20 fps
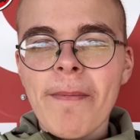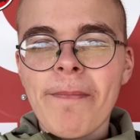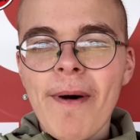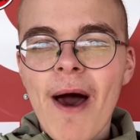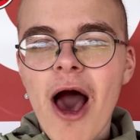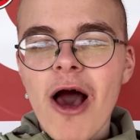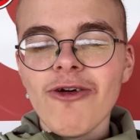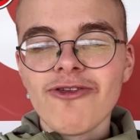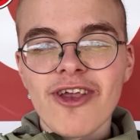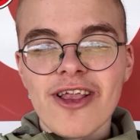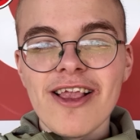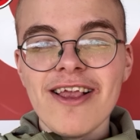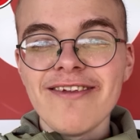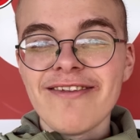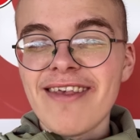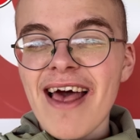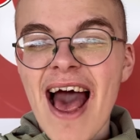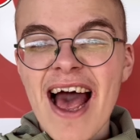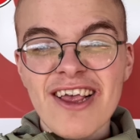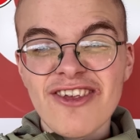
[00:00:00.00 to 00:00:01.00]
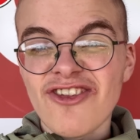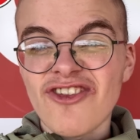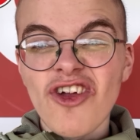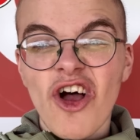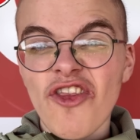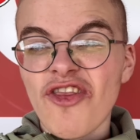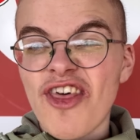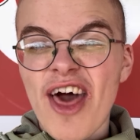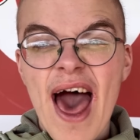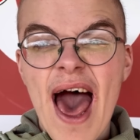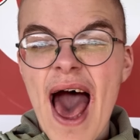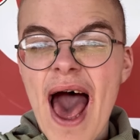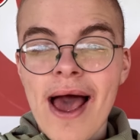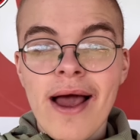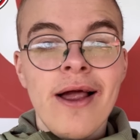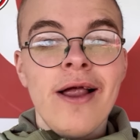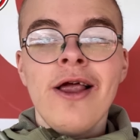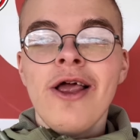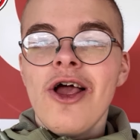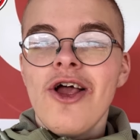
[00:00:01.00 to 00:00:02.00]
And he's there, stood
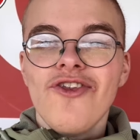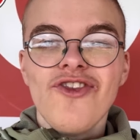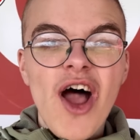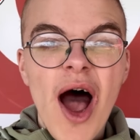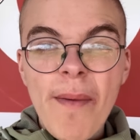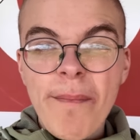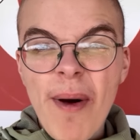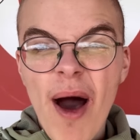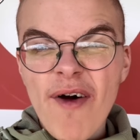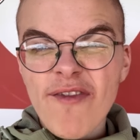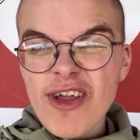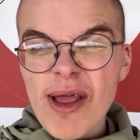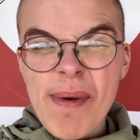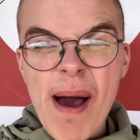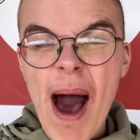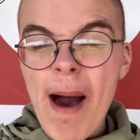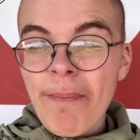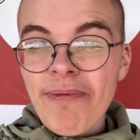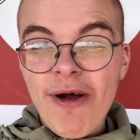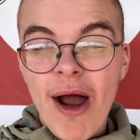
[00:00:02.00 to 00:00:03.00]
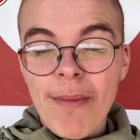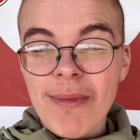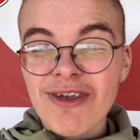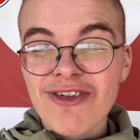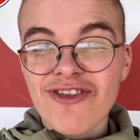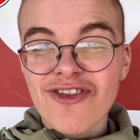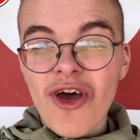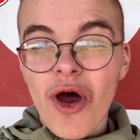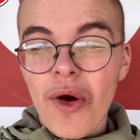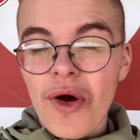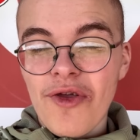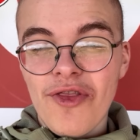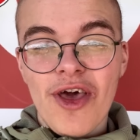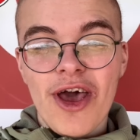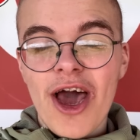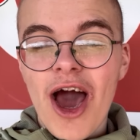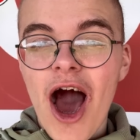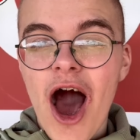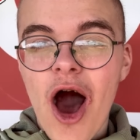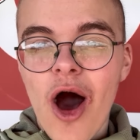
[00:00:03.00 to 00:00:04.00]
there, not bothered about promise scoring the
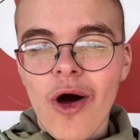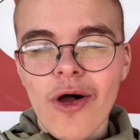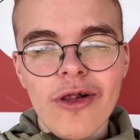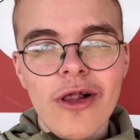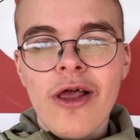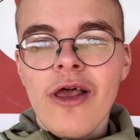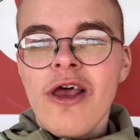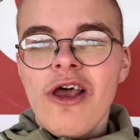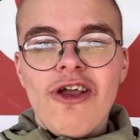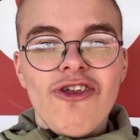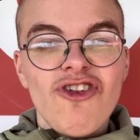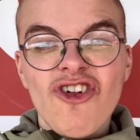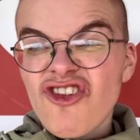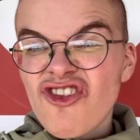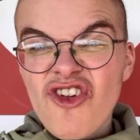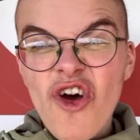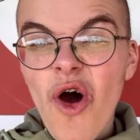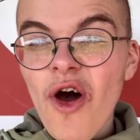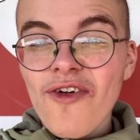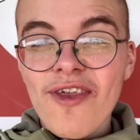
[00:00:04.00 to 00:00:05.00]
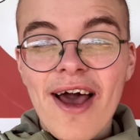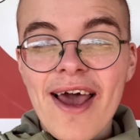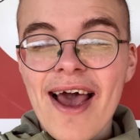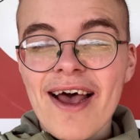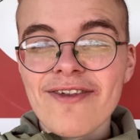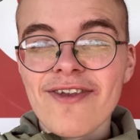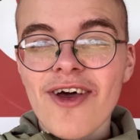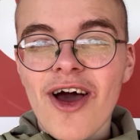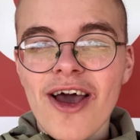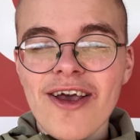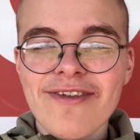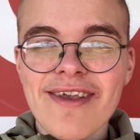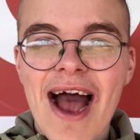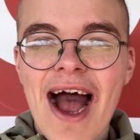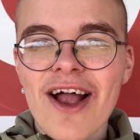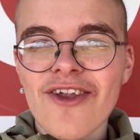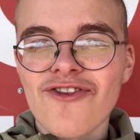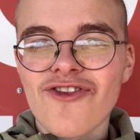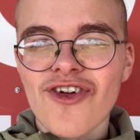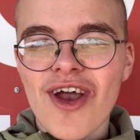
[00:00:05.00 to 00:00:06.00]
goal. Just got like he hasn't got his
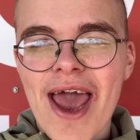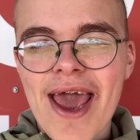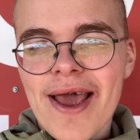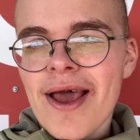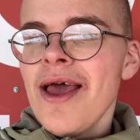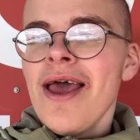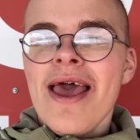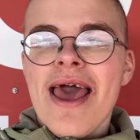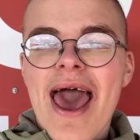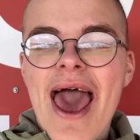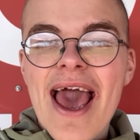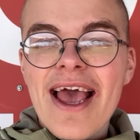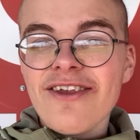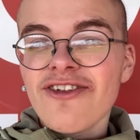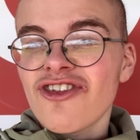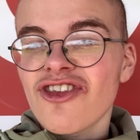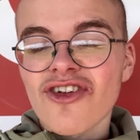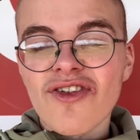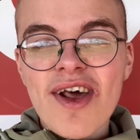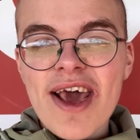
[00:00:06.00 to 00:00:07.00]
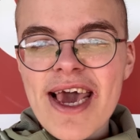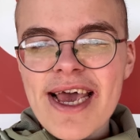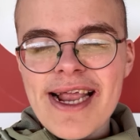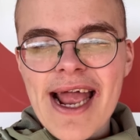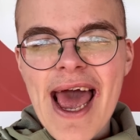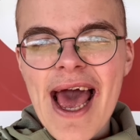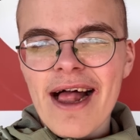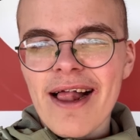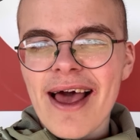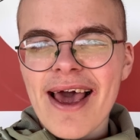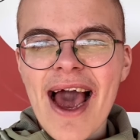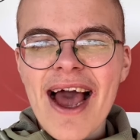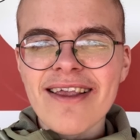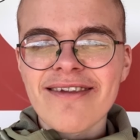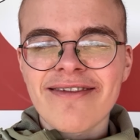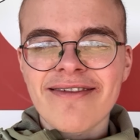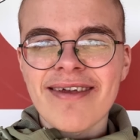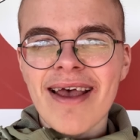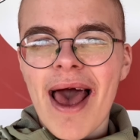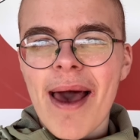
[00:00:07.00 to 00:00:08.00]
hat trick. It's 3-0
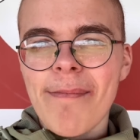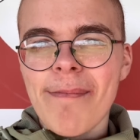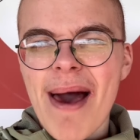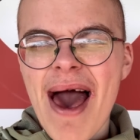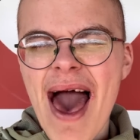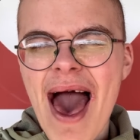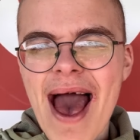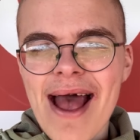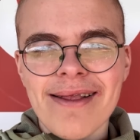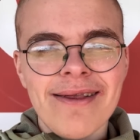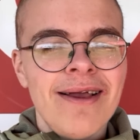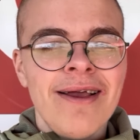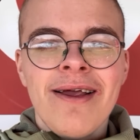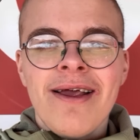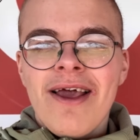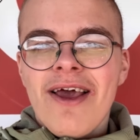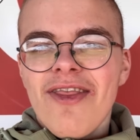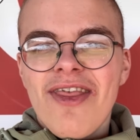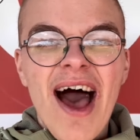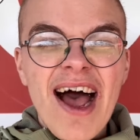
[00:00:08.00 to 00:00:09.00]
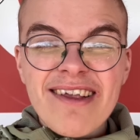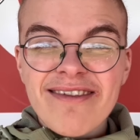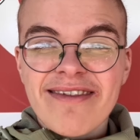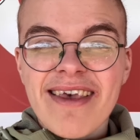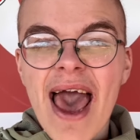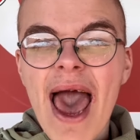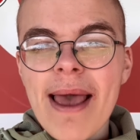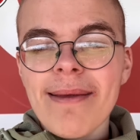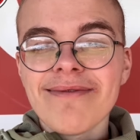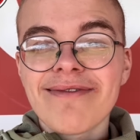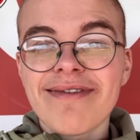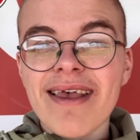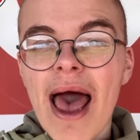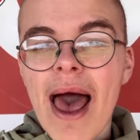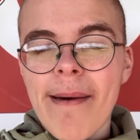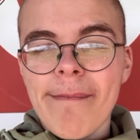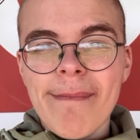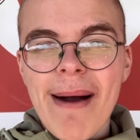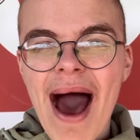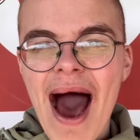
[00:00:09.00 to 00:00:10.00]
against the Tenerife. That's game,
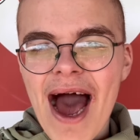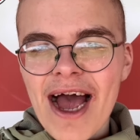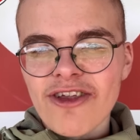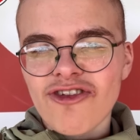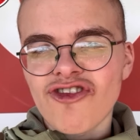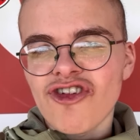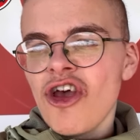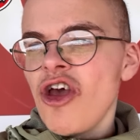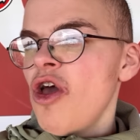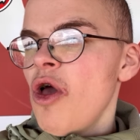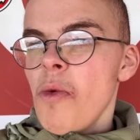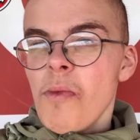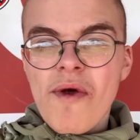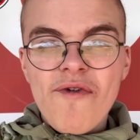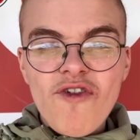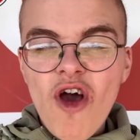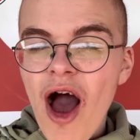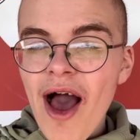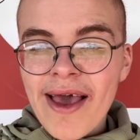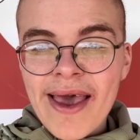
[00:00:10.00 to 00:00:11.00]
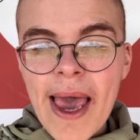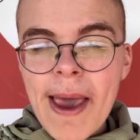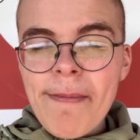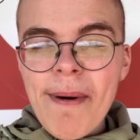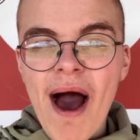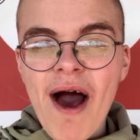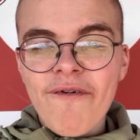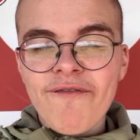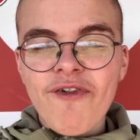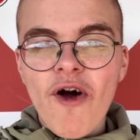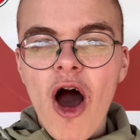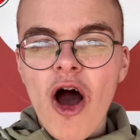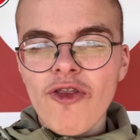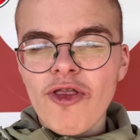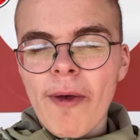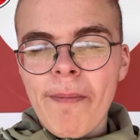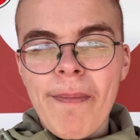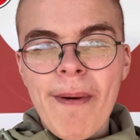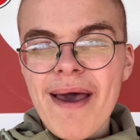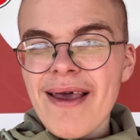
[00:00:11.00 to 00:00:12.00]
set, and match. We've got to keep our foot on
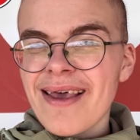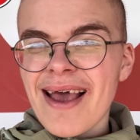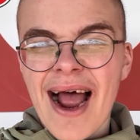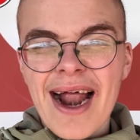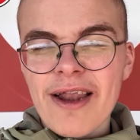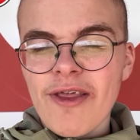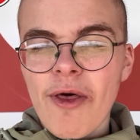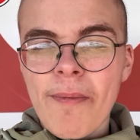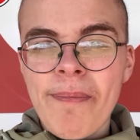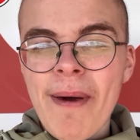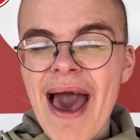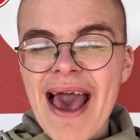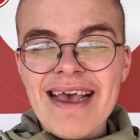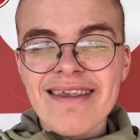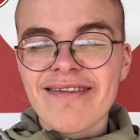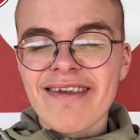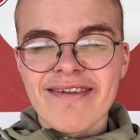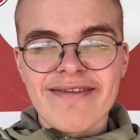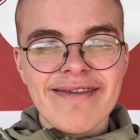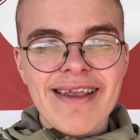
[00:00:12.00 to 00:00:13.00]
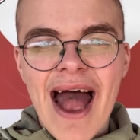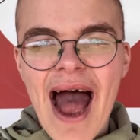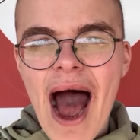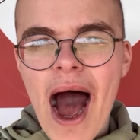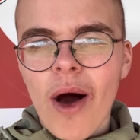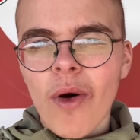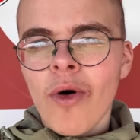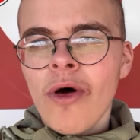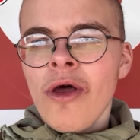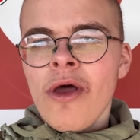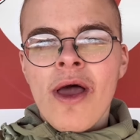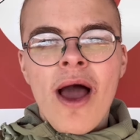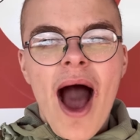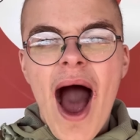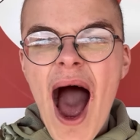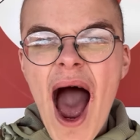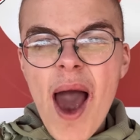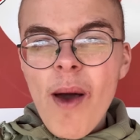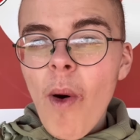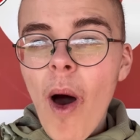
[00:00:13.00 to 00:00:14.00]
the pitch and the pace now.
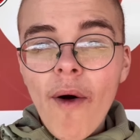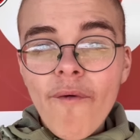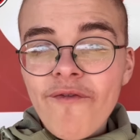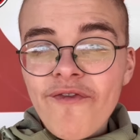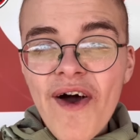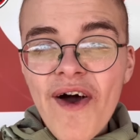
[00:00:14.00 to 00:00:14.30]
I want